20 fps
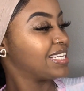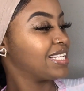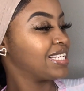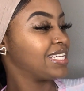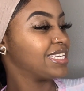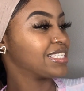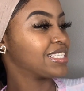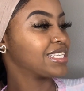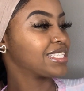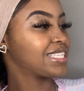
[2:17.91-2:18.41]

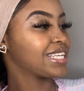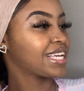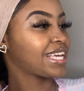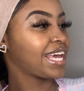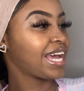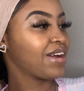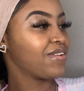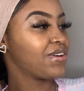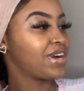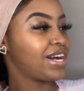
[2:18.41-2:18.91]
Is this the
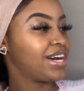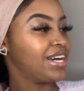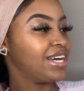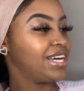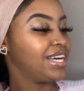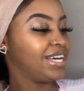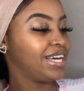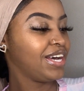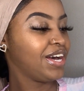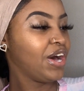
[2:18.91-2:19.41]
camera?
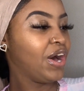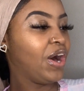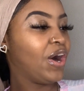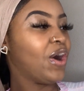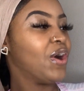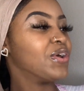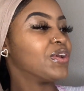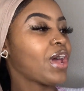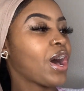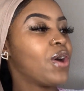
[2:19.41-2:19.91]

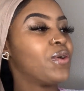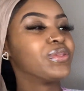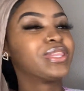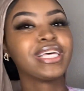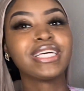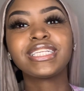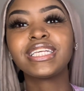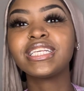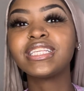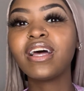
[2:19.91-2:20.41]
Oh no,
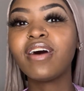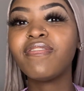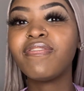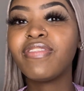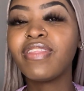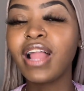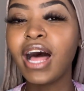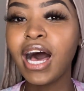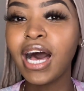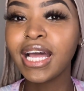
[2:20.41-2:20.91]
this is the
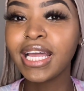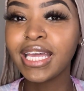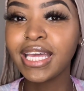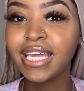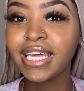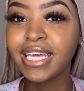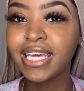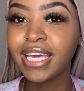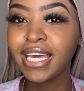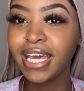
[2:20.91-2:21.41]

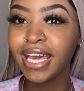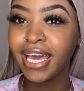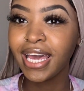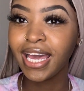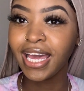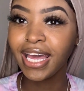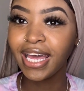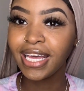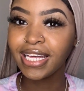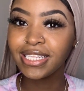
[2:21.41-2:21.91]
vlogging
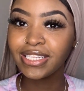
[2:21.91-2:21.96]
kit.